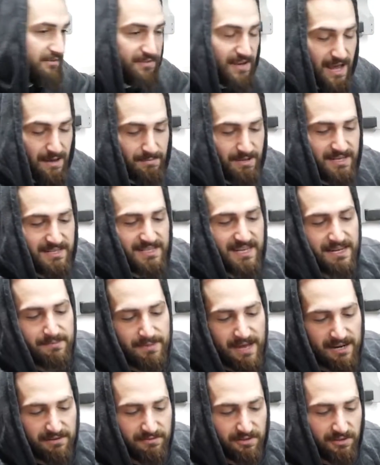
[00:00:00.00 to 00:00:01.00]
fab intake
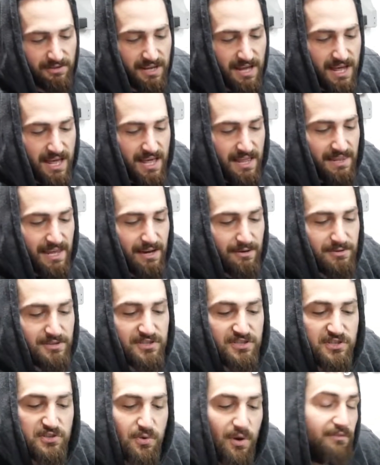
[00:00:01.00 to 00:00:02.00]
manifold. That
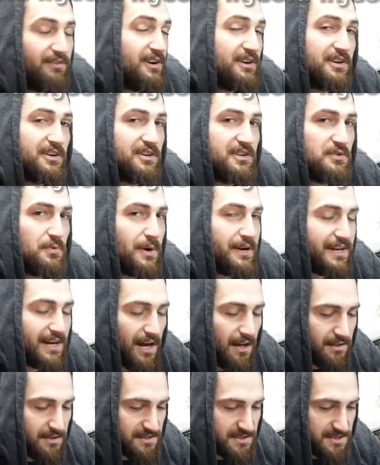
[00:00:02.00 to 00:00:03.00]
was
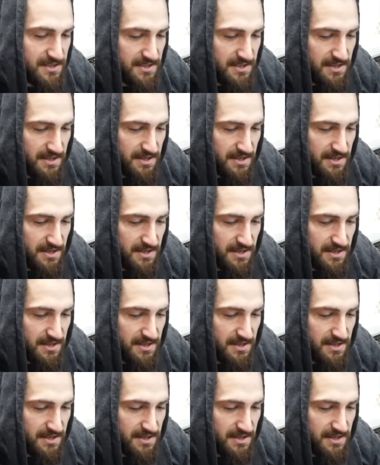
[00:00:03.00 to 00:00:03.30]
$1,220.